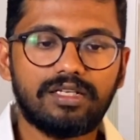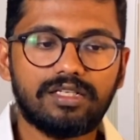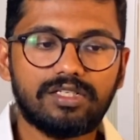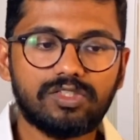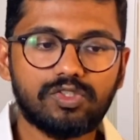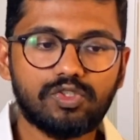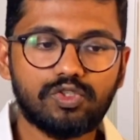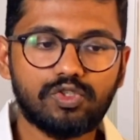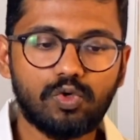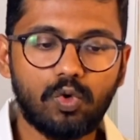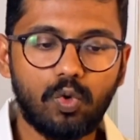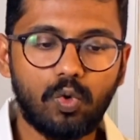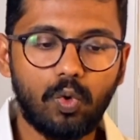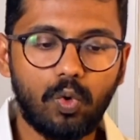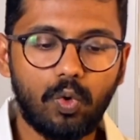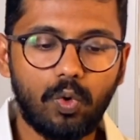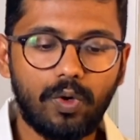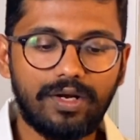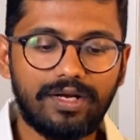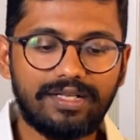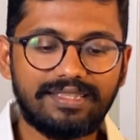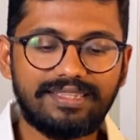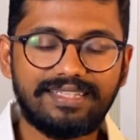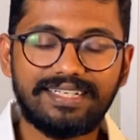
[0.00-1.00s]
So
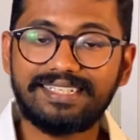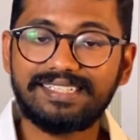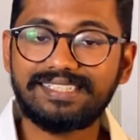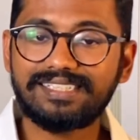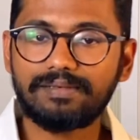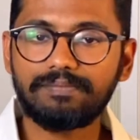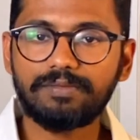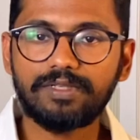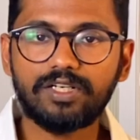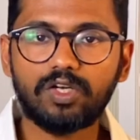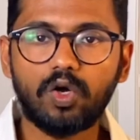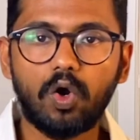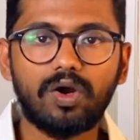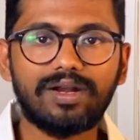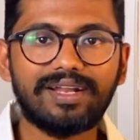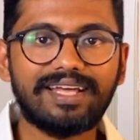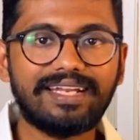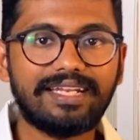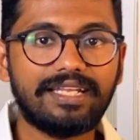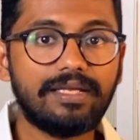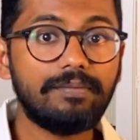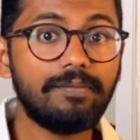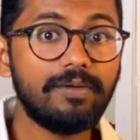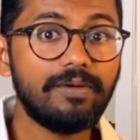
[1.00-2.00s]
there is something called an
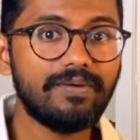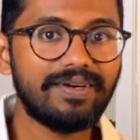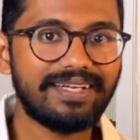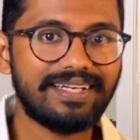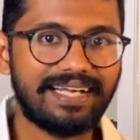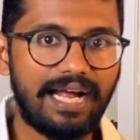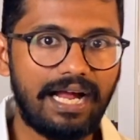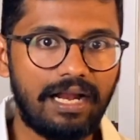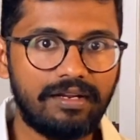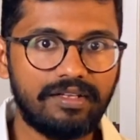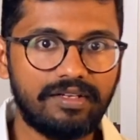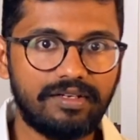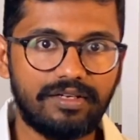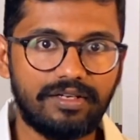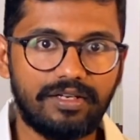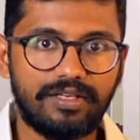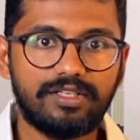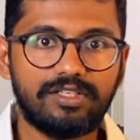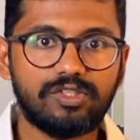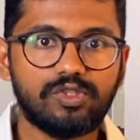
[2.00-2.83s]
EB1 category.